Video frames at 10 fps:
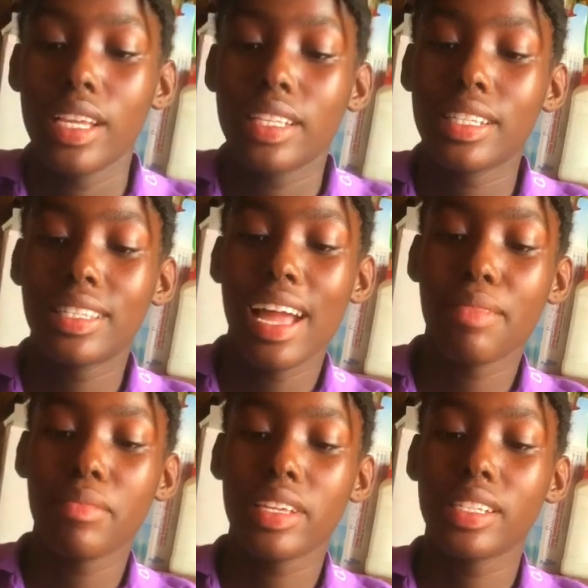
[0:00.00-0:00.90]
The
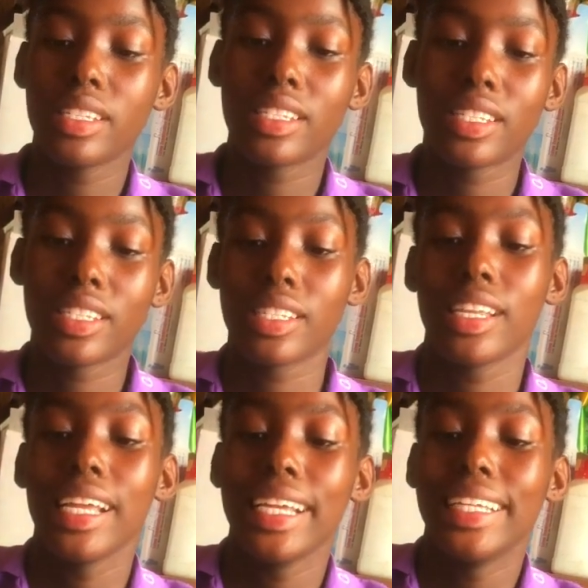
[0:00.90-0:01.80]
time is
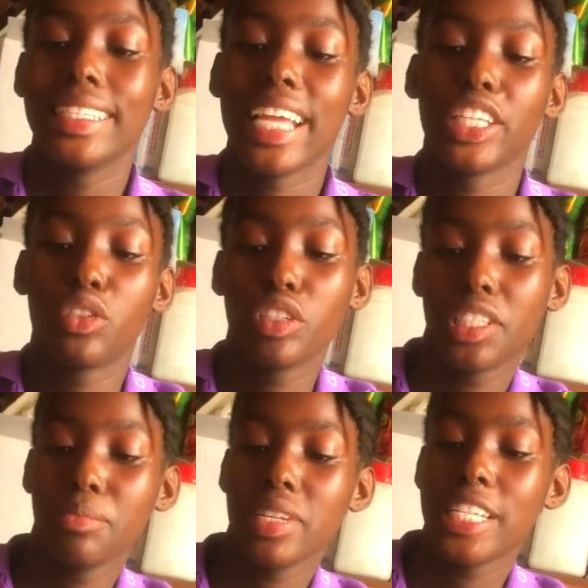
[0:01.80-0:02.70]

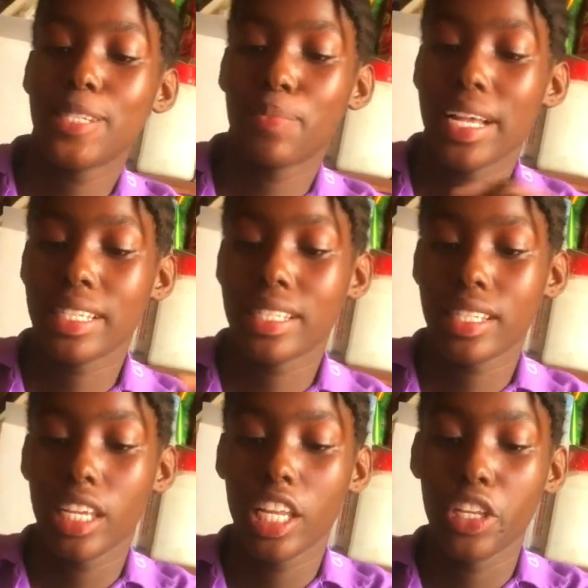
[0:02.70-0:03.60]
nitrogen minutes past
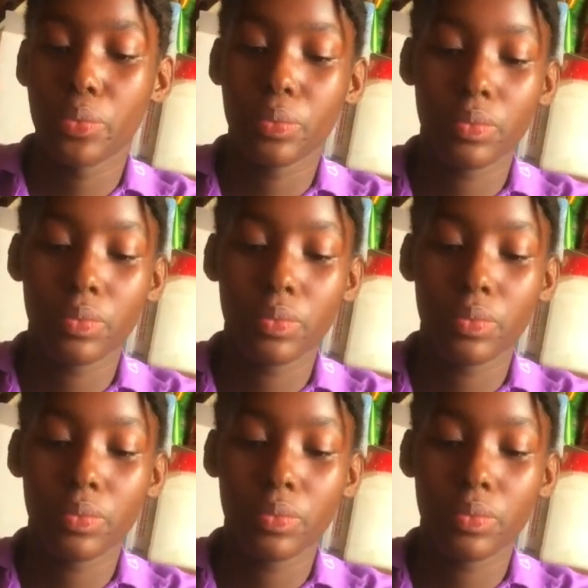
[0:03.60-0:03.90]
helium.